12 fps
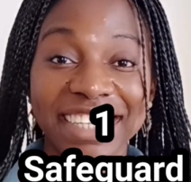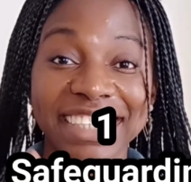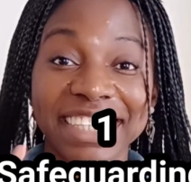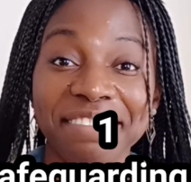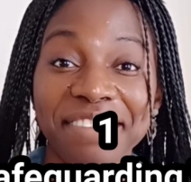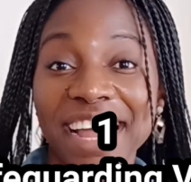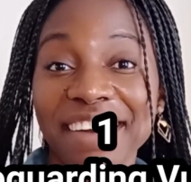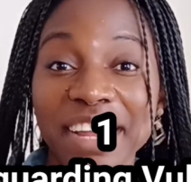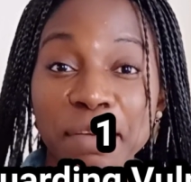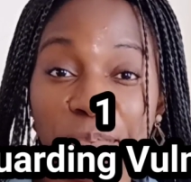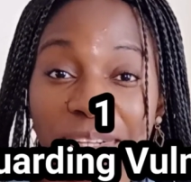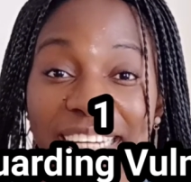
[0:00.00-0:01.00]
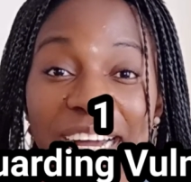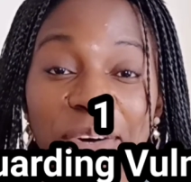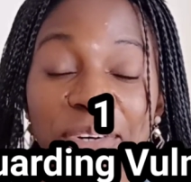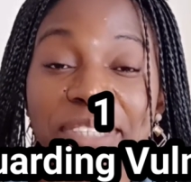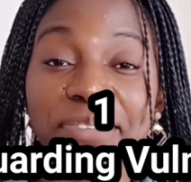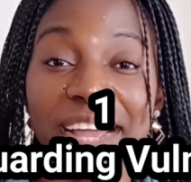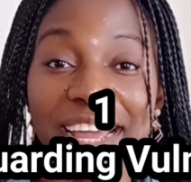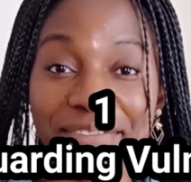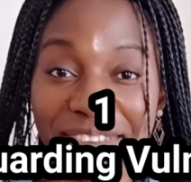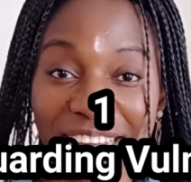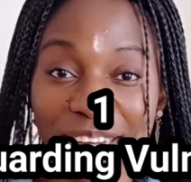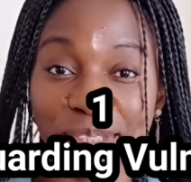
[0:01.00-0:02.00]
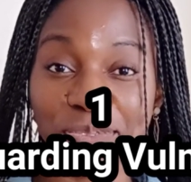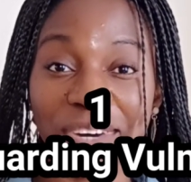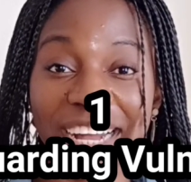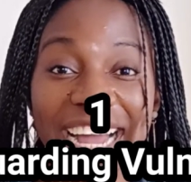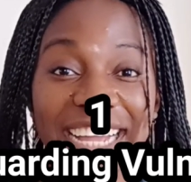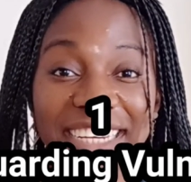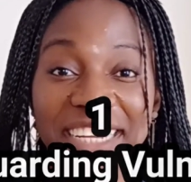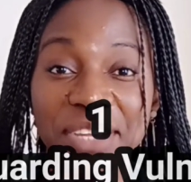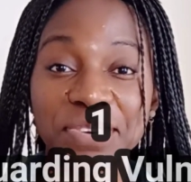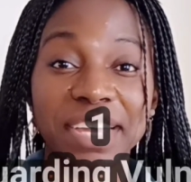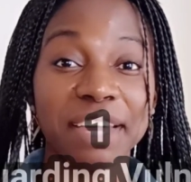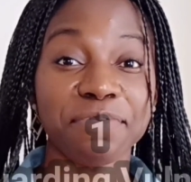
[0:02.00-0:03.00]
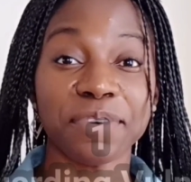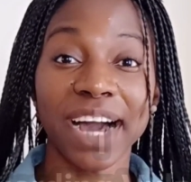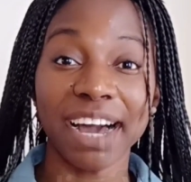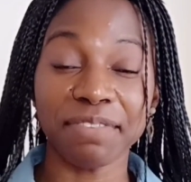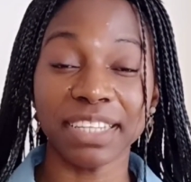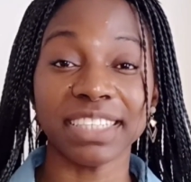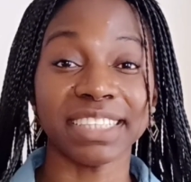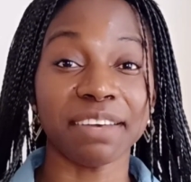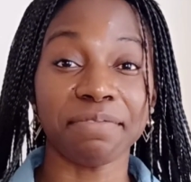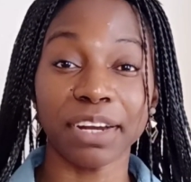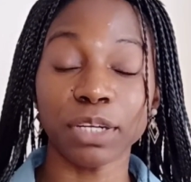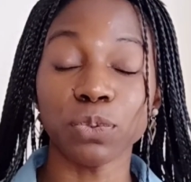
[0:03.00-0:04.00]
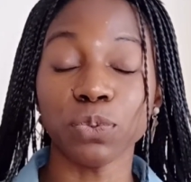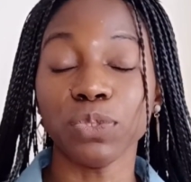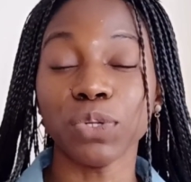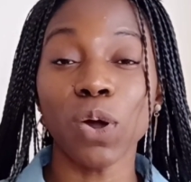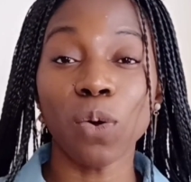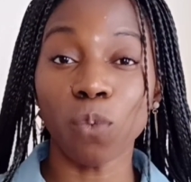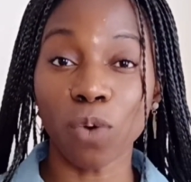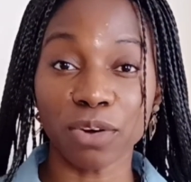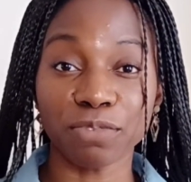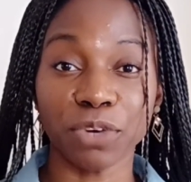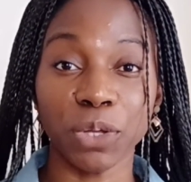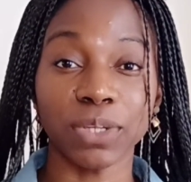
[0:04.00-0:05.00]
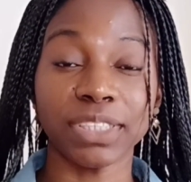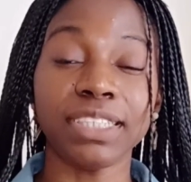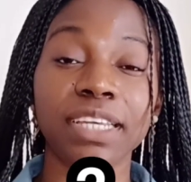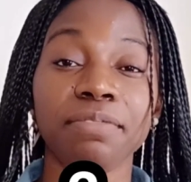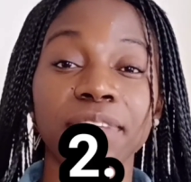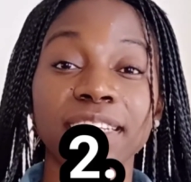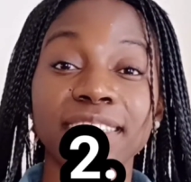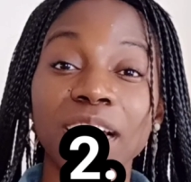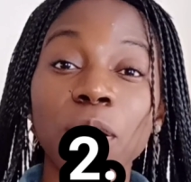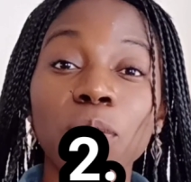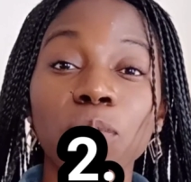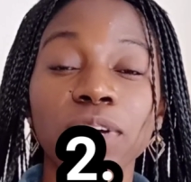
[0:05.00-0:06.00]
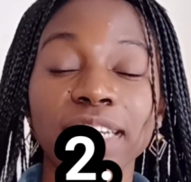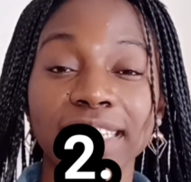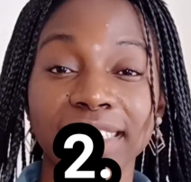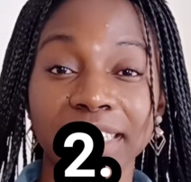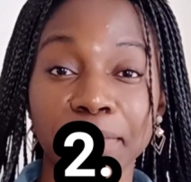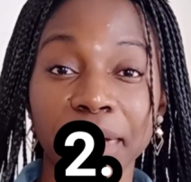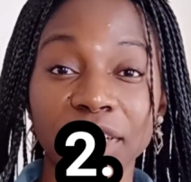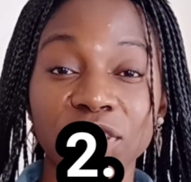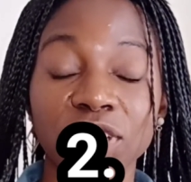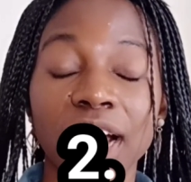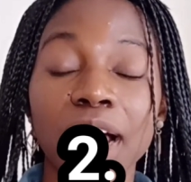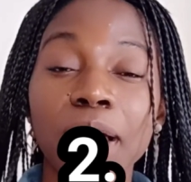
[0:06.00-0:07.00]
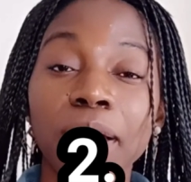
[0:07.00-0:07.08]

It's a very important course for every health worker in the UK. If you have it, it's a very good one for your CV. The second one is dementia.